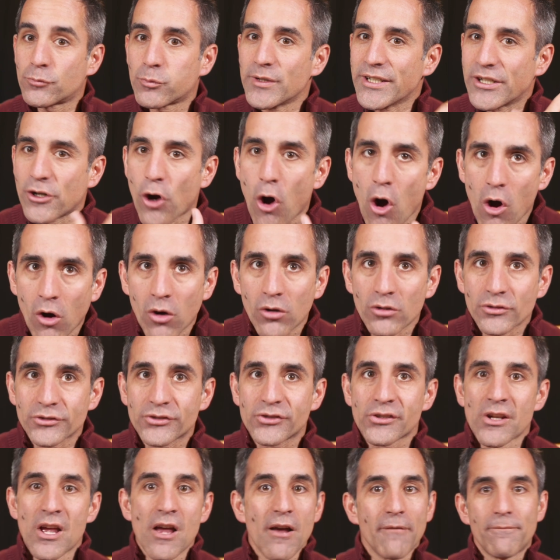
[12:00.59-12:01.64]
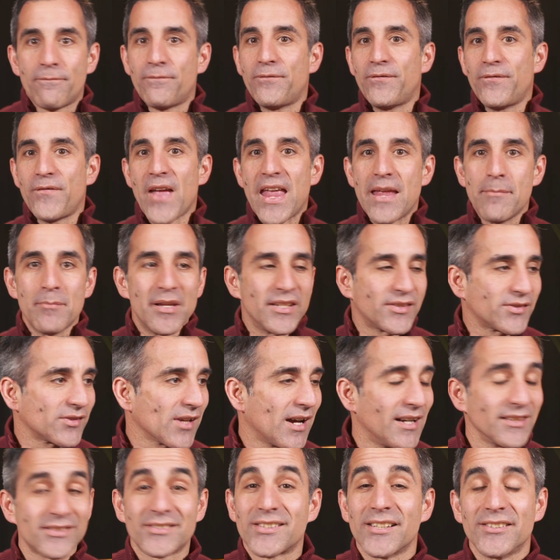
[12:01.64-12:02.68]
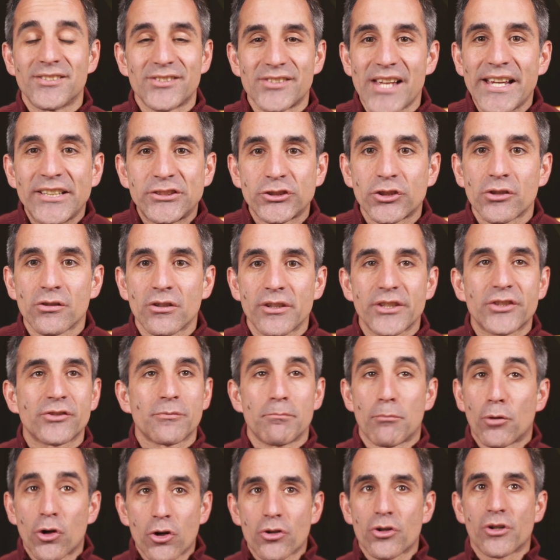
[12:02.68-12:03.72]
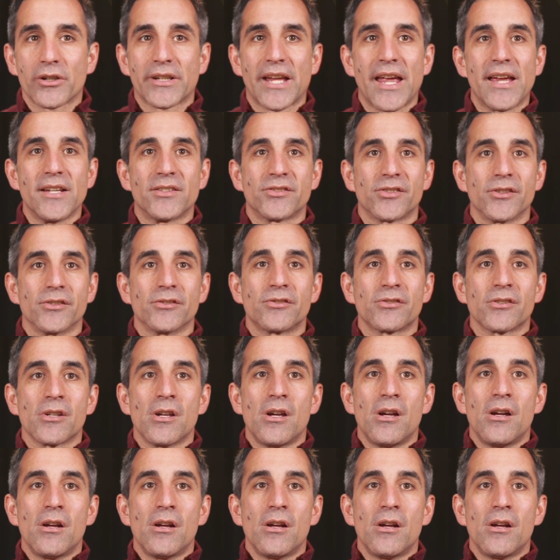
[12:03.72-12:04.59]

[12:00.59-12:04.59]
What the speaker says: recalls famous sensationalist murder cases,